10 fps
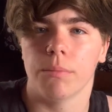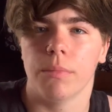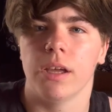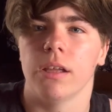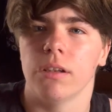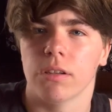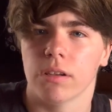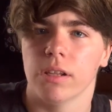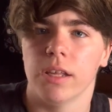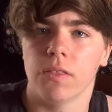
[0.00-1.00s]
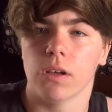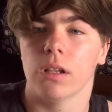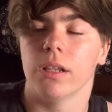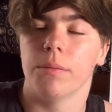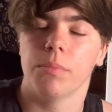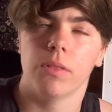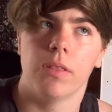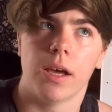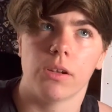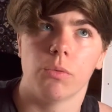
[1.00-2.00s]
and get the clip
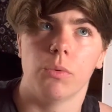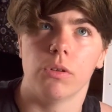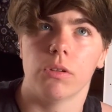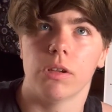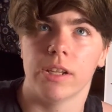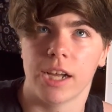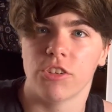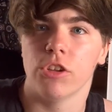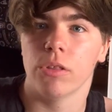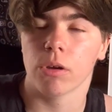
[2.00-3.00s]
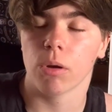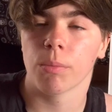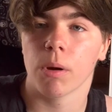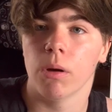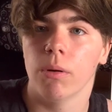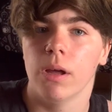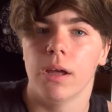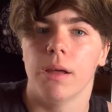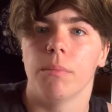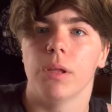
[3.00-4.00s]
that will attach it to the GoPro,
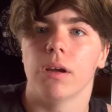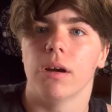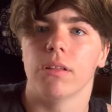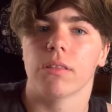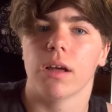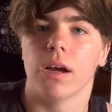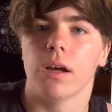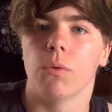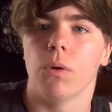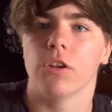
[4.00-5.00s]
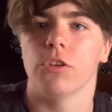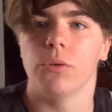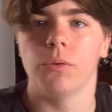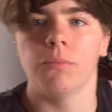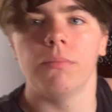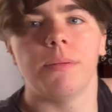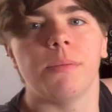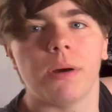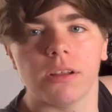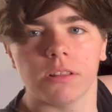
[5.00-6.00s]
because I want to maybe
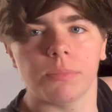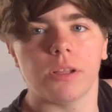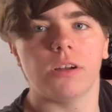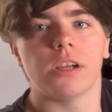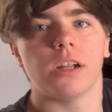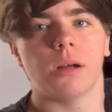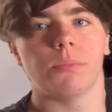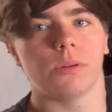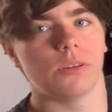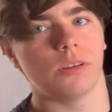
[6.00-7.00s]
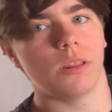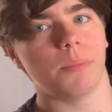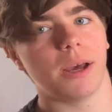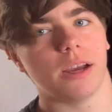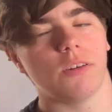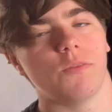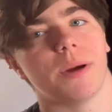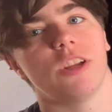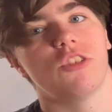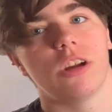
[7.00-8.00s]
possibly hook it up to the back of
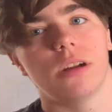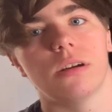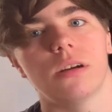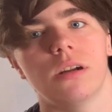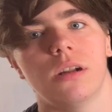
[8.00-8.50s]
my chair.